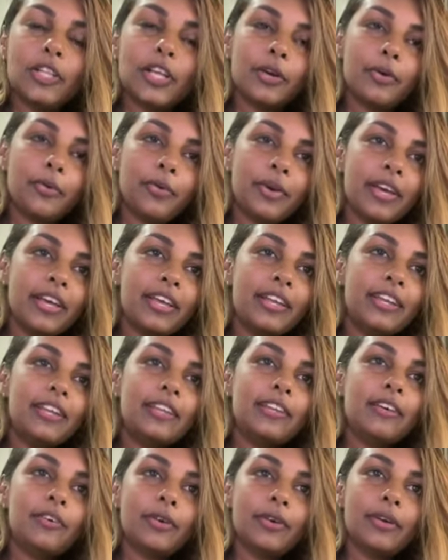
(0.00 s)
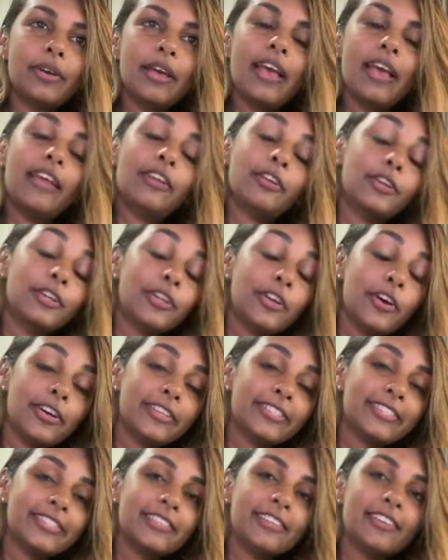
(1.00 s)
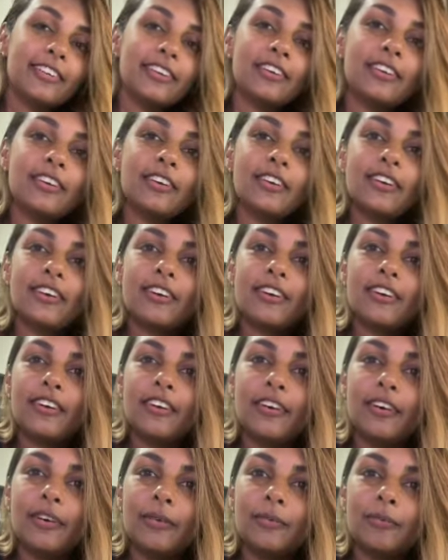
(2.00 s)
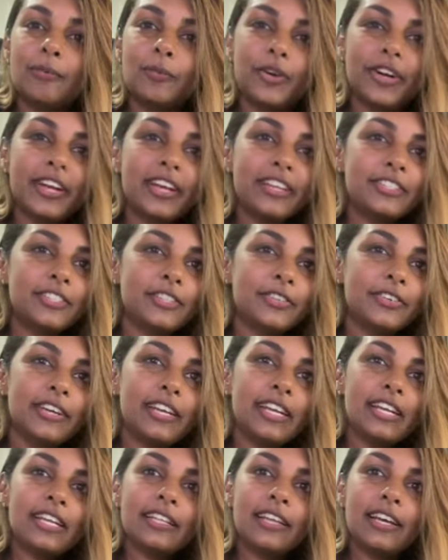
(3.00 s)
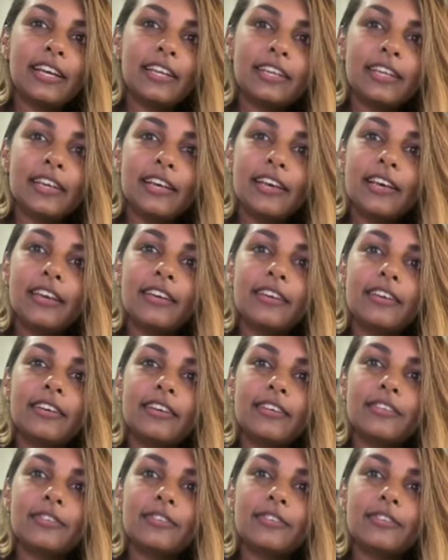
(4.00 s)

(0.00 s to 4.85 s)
Liquid and on Noster. We're integrating Lightning.